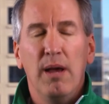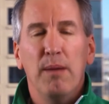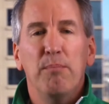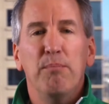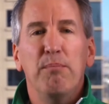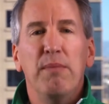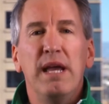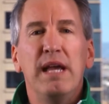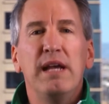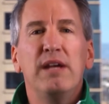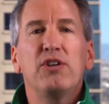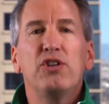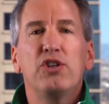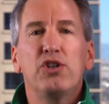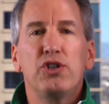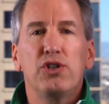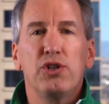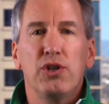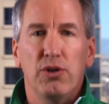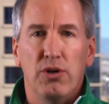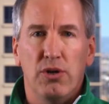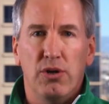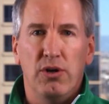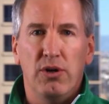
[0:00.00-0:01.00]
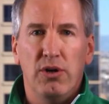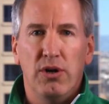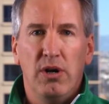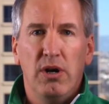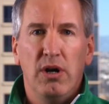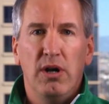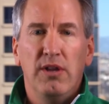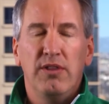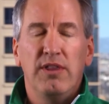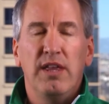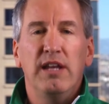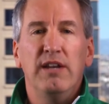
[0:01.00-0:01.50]
make sure
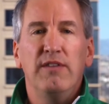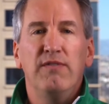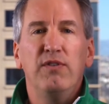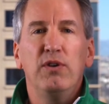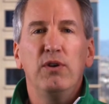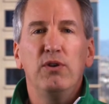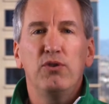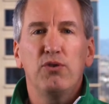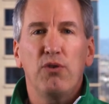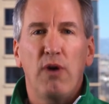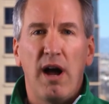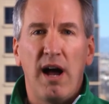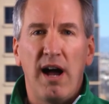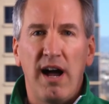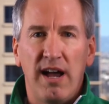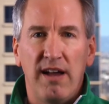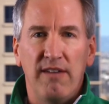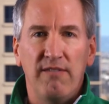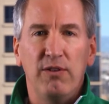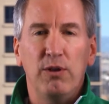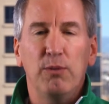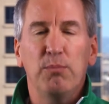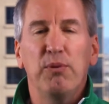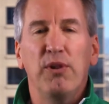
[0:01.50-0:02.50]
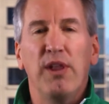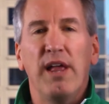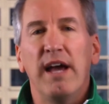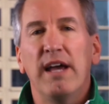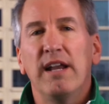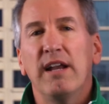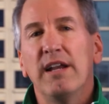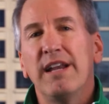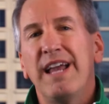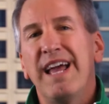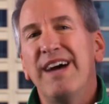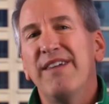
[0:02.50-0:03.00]
that if you drive, you
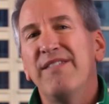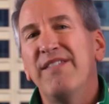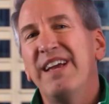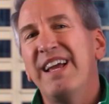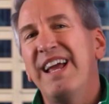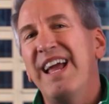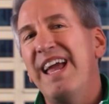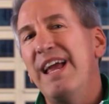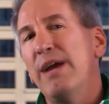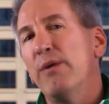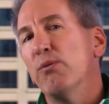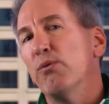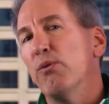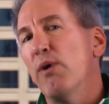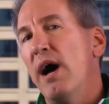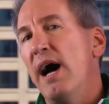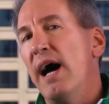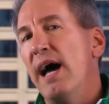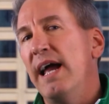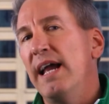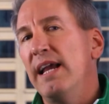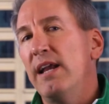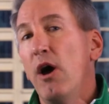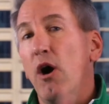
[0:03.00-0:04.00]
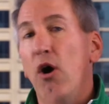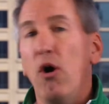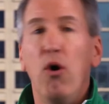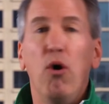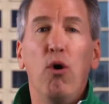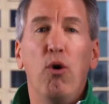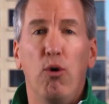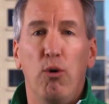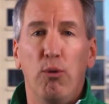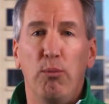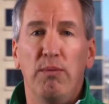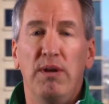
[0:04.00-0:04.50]
plan on having a ride
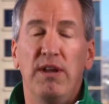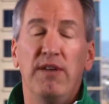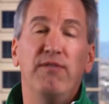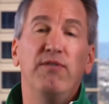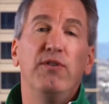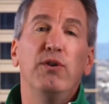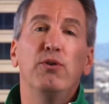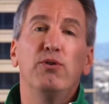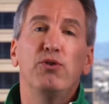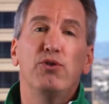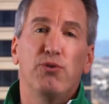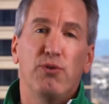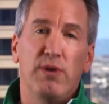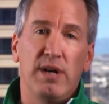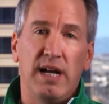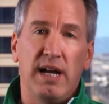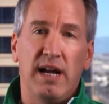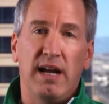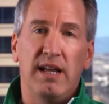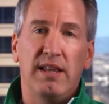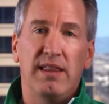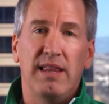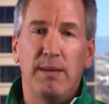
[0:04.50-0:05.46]
home if you drink.